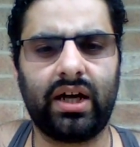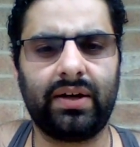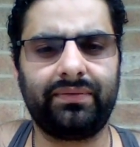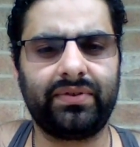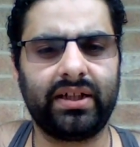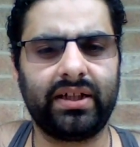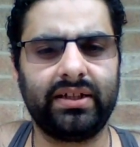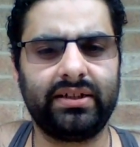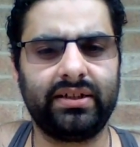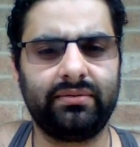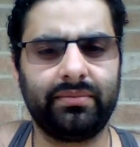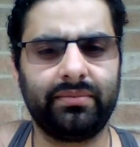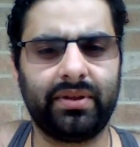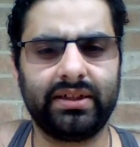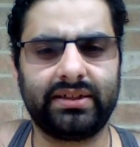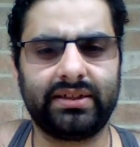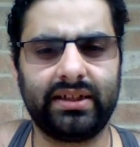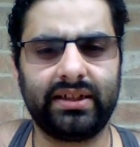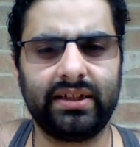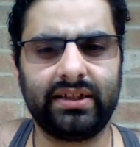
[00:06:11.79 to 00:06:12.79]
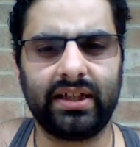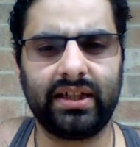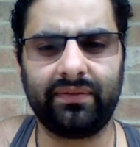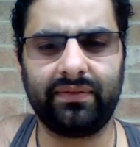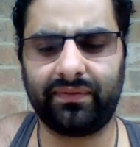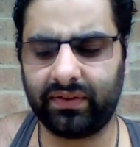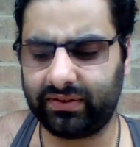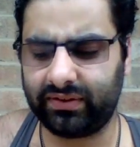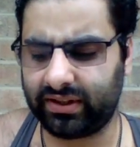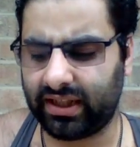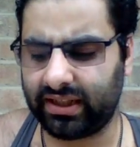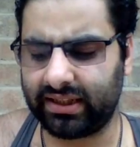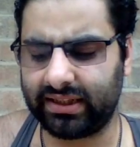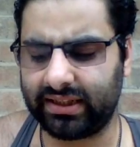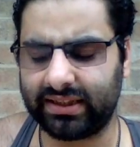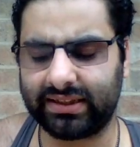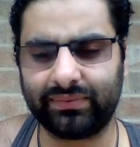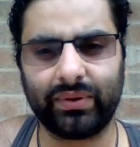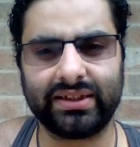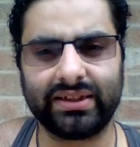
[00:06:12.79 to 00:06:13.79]
after I did my study, I found out
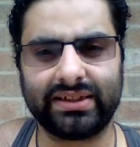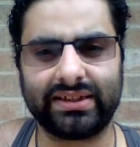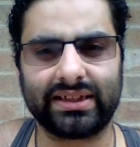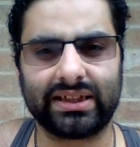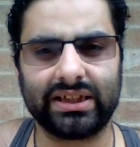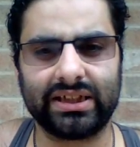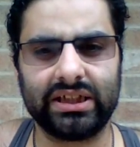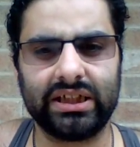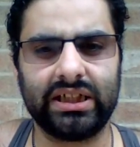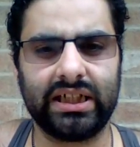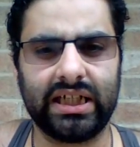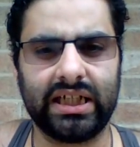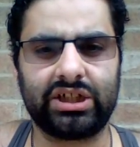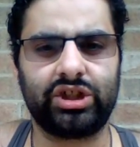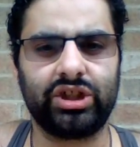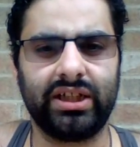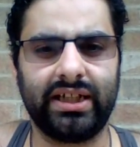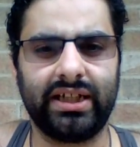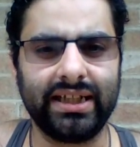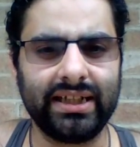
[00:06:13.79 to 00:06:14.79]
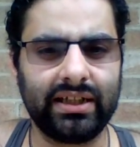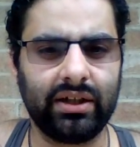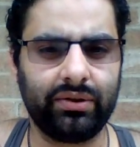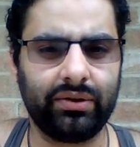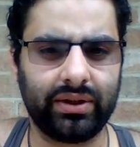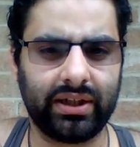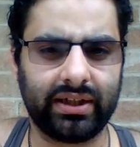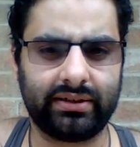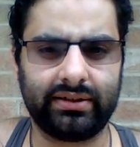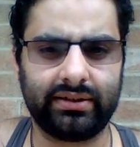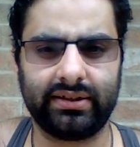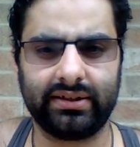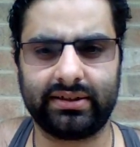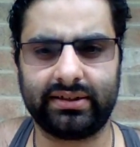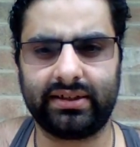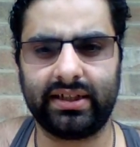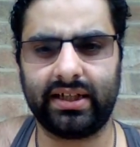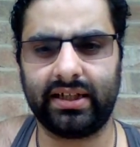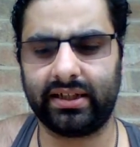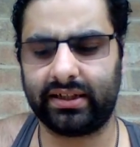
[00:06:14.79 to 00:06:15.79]
it was written actually in the United
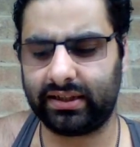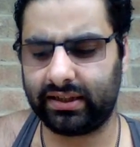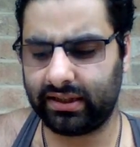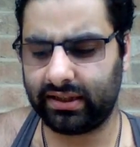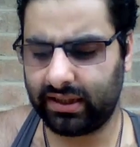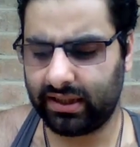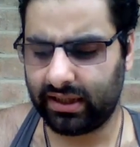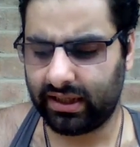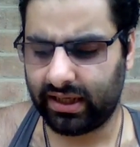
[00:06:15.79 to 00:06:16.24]
States,